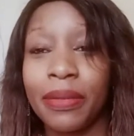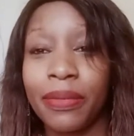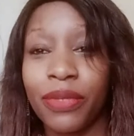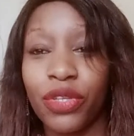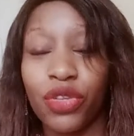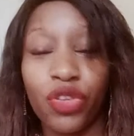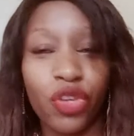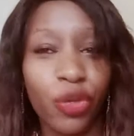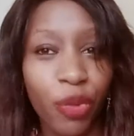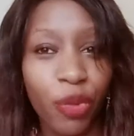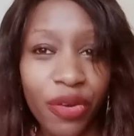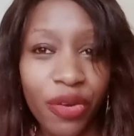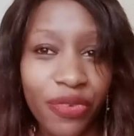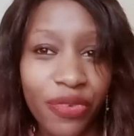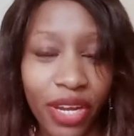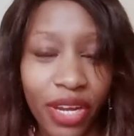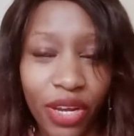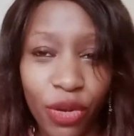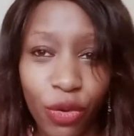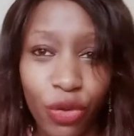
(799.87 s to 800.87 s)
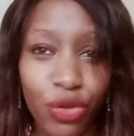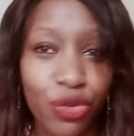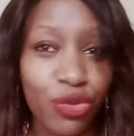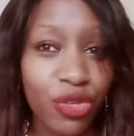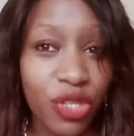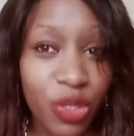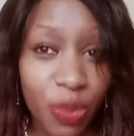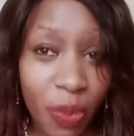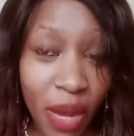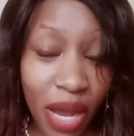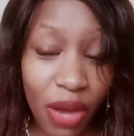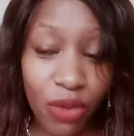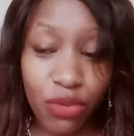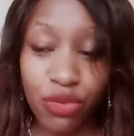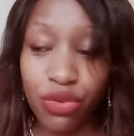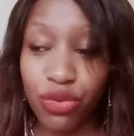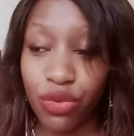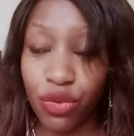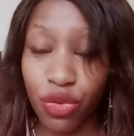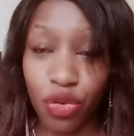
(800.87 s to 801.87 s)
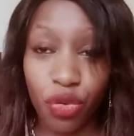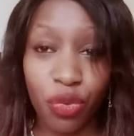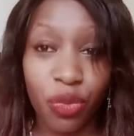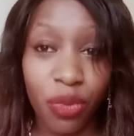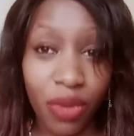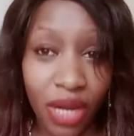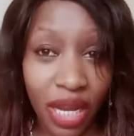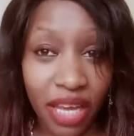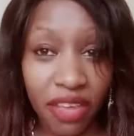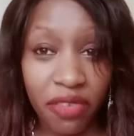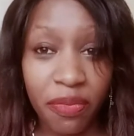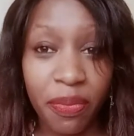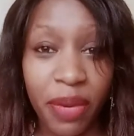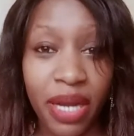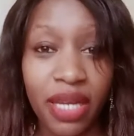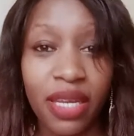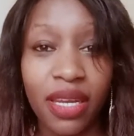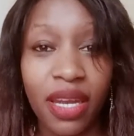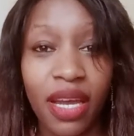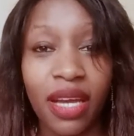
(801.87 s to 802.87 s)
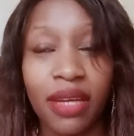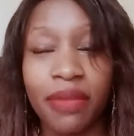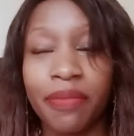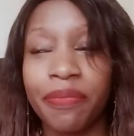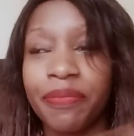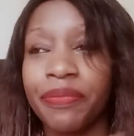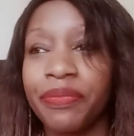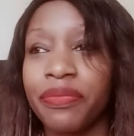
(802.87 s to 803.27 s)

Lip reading: your boyfriend or your spouse or your life partner.